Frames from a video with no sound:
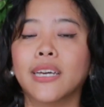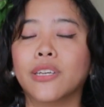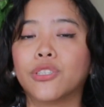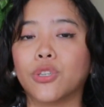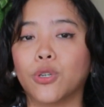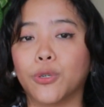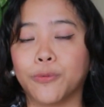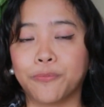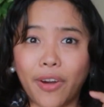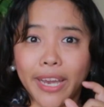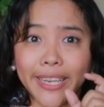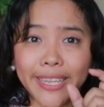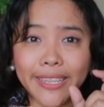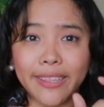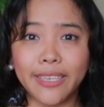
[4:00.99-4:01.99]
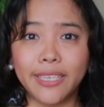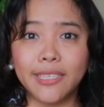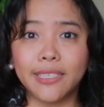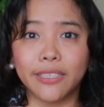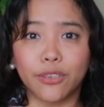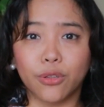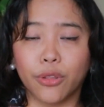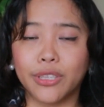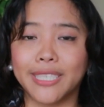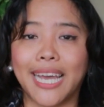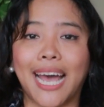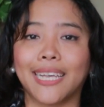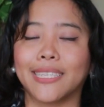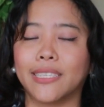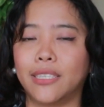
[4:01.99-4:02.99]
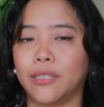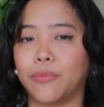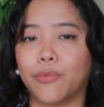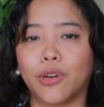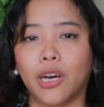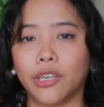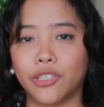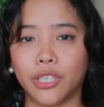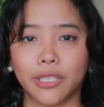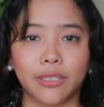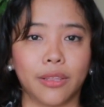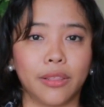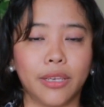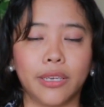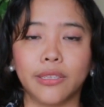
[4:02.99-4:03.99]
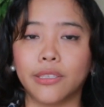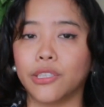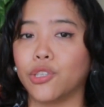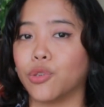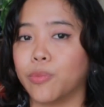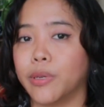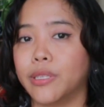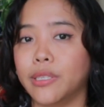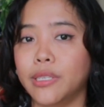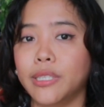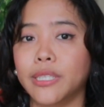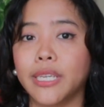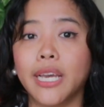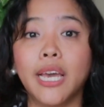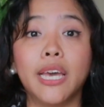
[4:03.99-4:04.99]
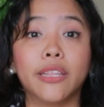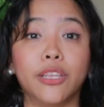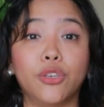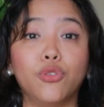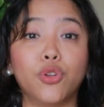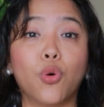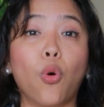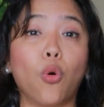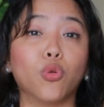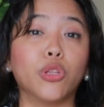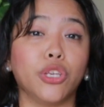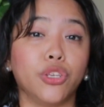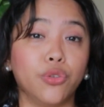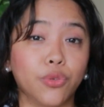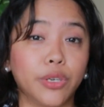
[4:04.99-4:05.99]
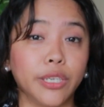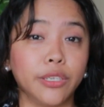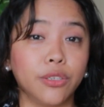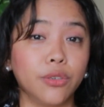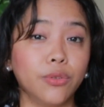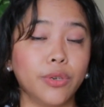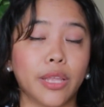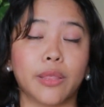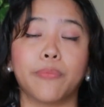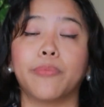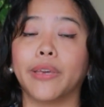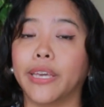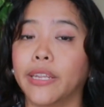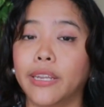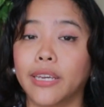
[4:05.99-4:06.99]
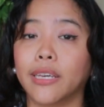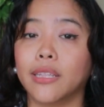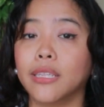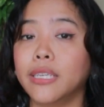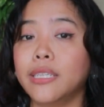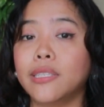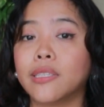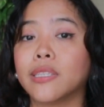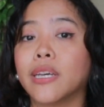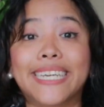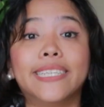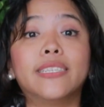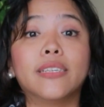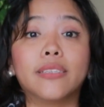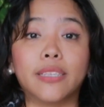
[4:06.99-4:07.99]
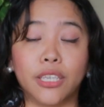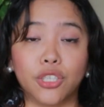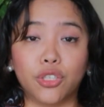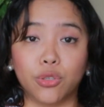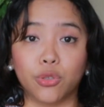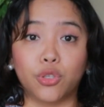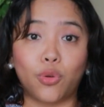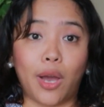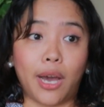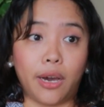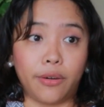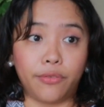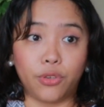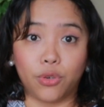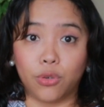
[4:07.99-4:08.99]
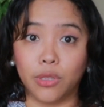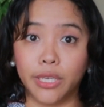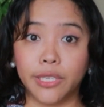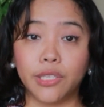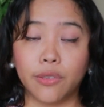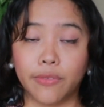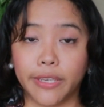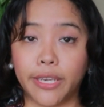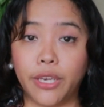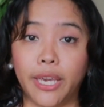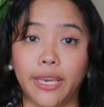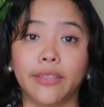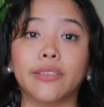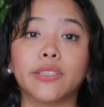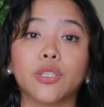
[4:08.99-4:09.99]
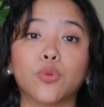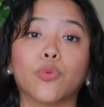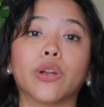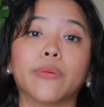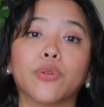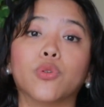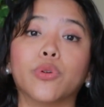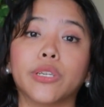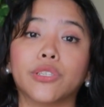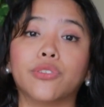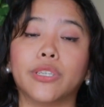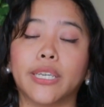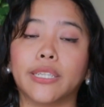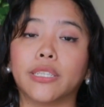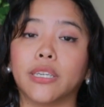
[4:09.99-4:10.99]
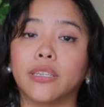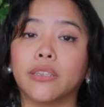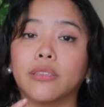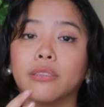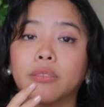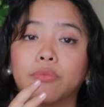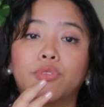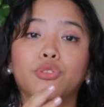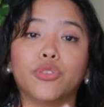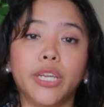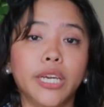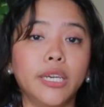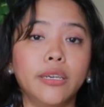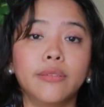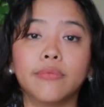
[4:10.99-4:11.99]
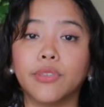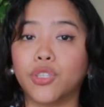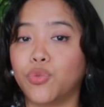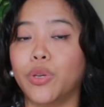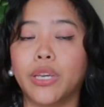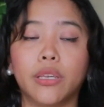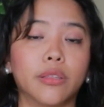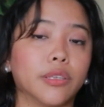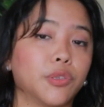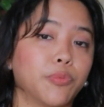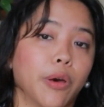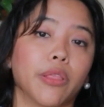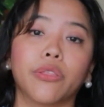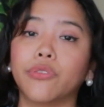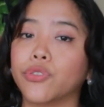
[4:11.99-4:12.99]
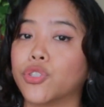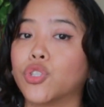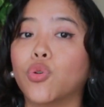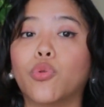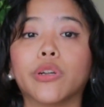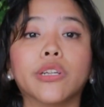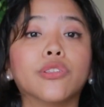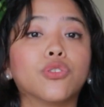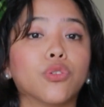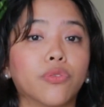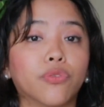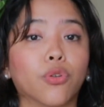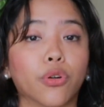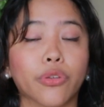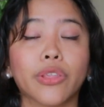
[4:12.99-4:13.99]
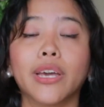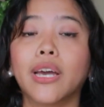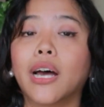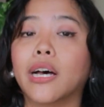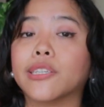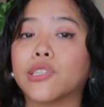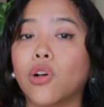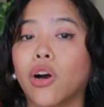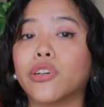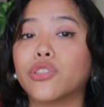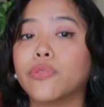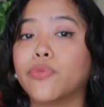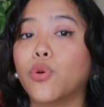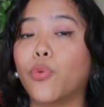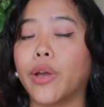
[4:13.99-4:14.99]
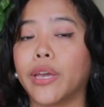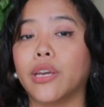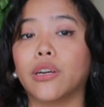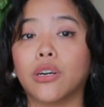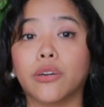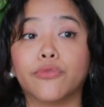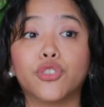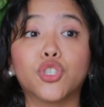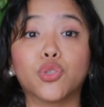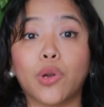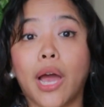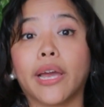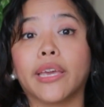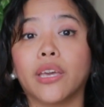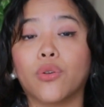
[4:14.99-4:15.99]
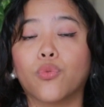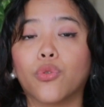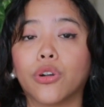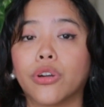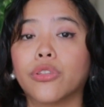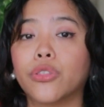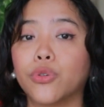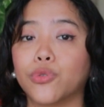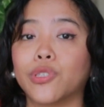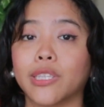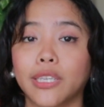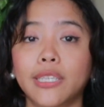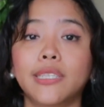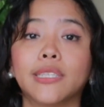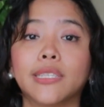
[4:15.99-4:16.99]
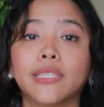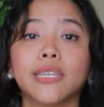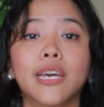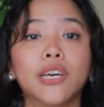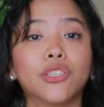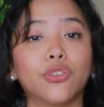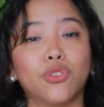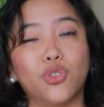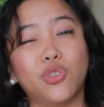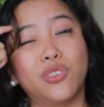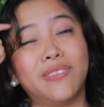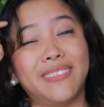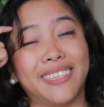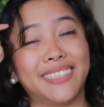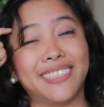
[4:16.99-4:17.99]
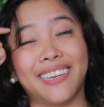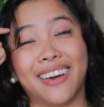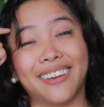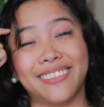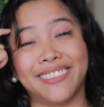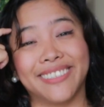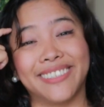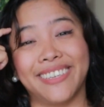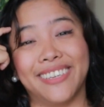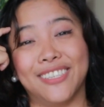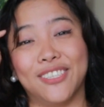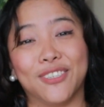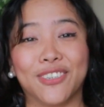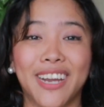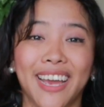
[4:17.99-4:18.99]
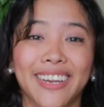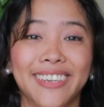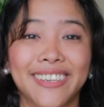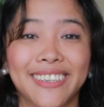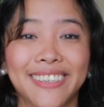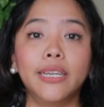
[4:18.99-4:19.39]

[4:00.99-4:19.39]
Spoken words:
So finding these little tasks and projects and things in your business that only you can do at the beginning at least is essential to have your list of like, hey, this is what I'm going to get done today, this week, this month, so on and so forth, as long as you have a way of tracking what are those lists so it's not just in your head.